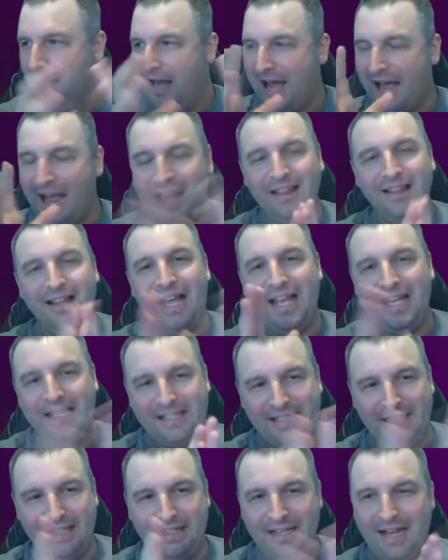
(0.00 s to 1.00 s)
I
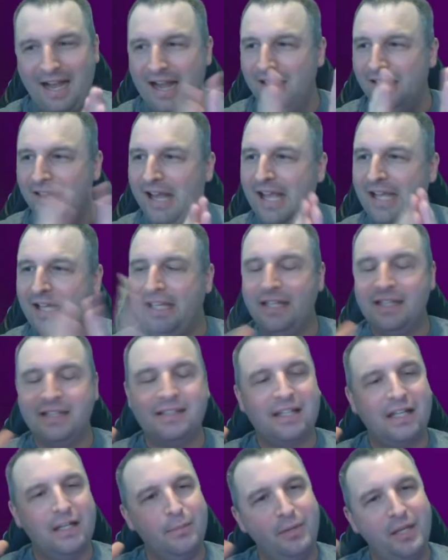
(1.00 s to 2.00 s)
like it. I like it. It's
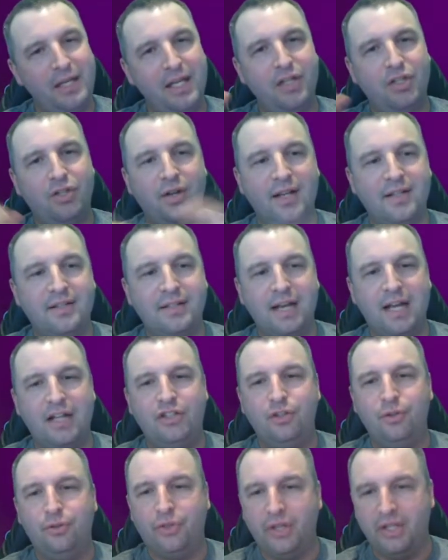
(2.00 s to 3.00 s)
going to be interesting. I
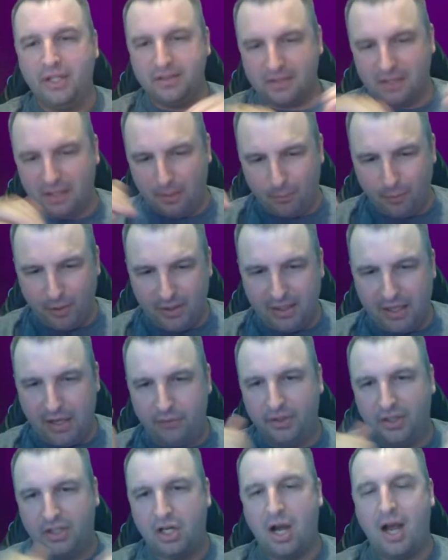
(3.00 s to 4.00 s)
do think it's going to bring down
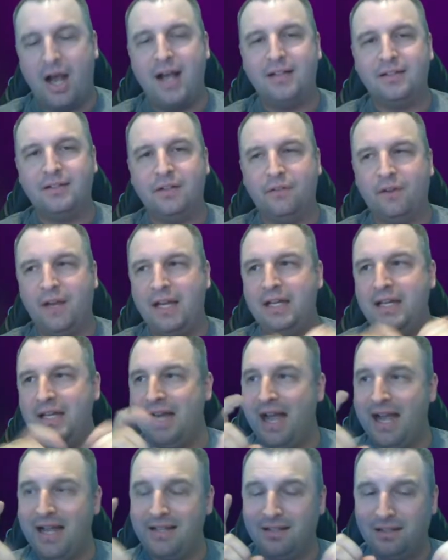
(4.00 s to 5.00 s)
the cost of
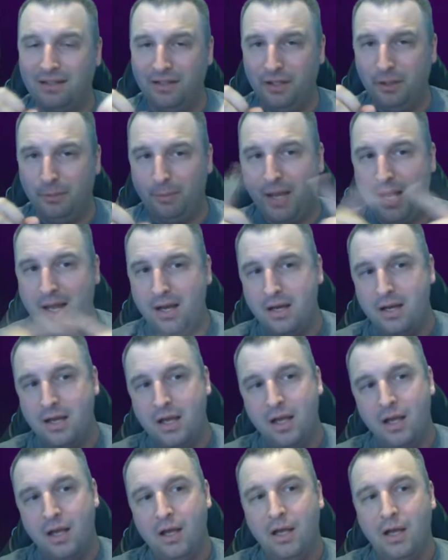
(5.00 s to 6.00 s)
89s a little bit,
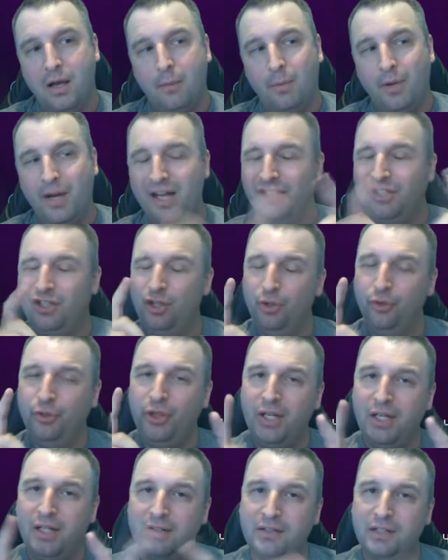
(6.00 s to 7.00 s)
but I do
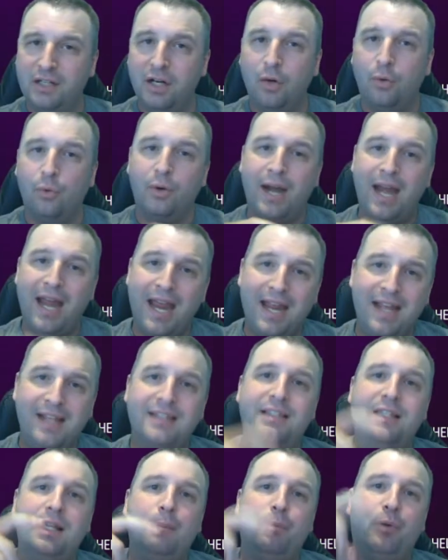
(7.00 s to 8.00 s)
think it's going to
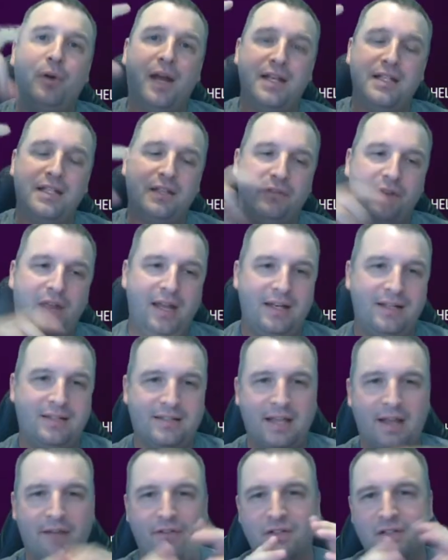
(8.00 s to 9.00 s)
raise the price of
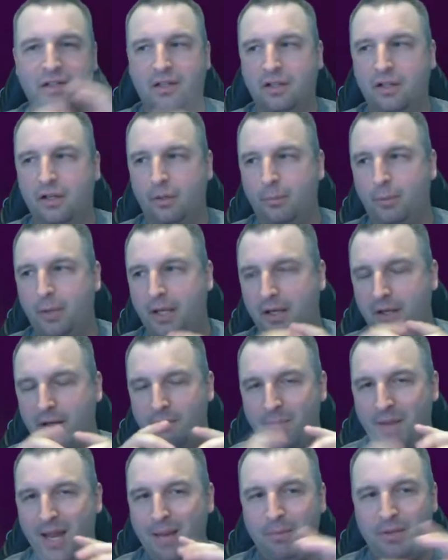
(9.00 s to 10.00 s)
87s a little bit, and
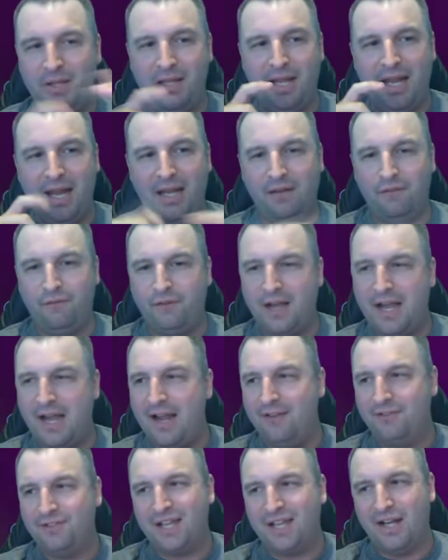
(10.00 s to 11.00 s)
maybe the
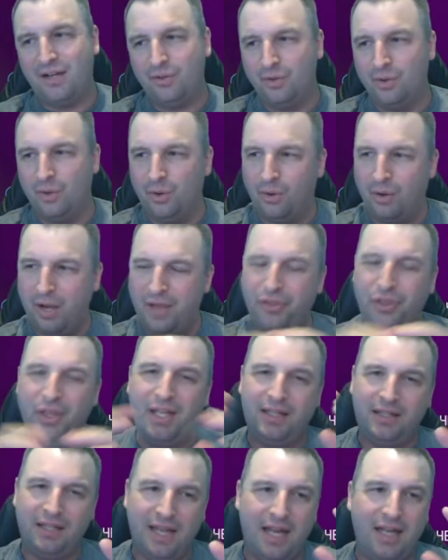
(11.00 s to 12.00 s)
85s, I know. I
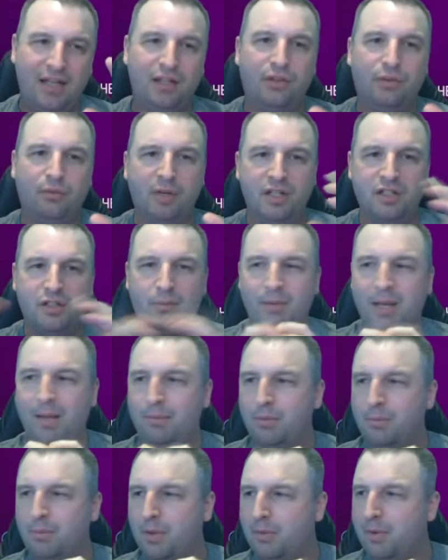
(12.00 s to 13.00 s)
think the 83s will
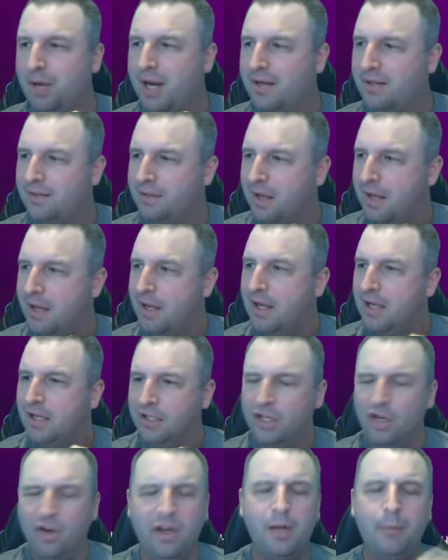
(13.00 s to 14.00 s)
maybe be raised.
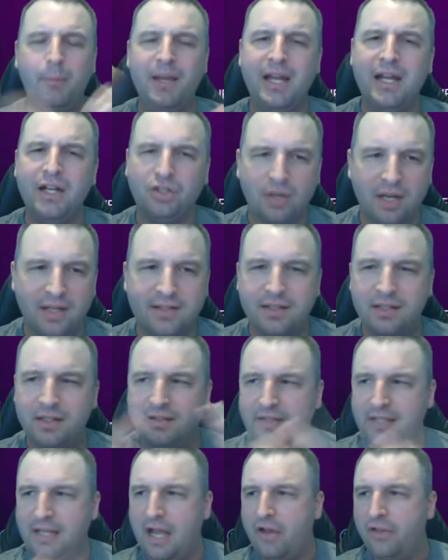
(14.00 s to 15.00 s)
You know, it'll be interesting to
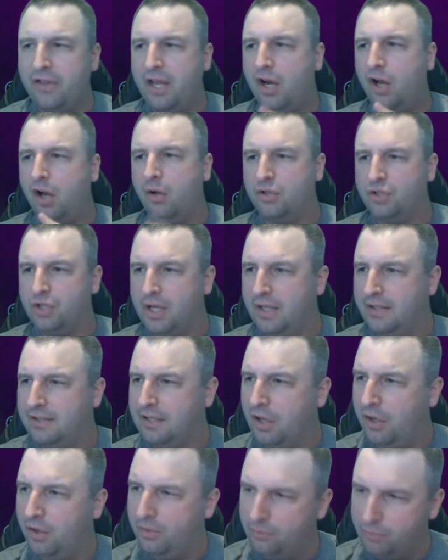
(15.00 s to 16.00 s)
see how that all shakes
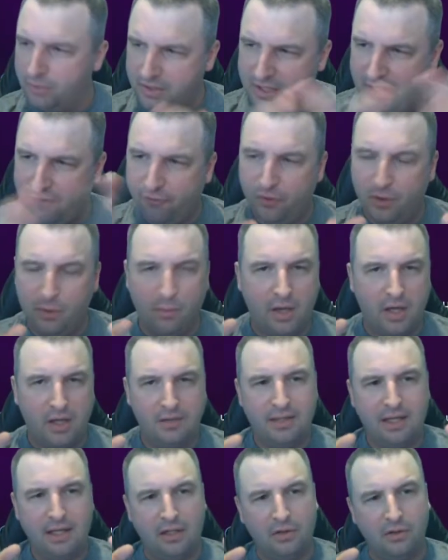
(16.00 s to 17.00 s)
out. We definitely want
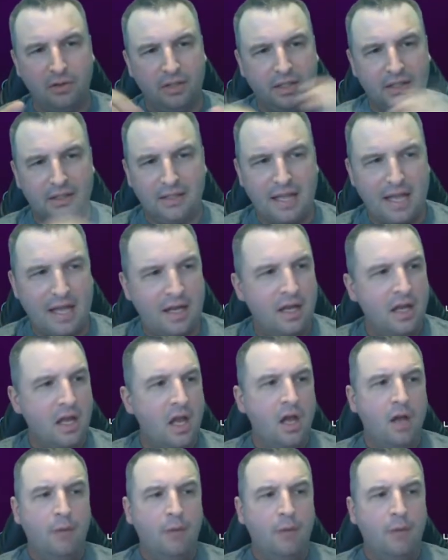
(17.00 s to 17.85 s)
to take a look at that.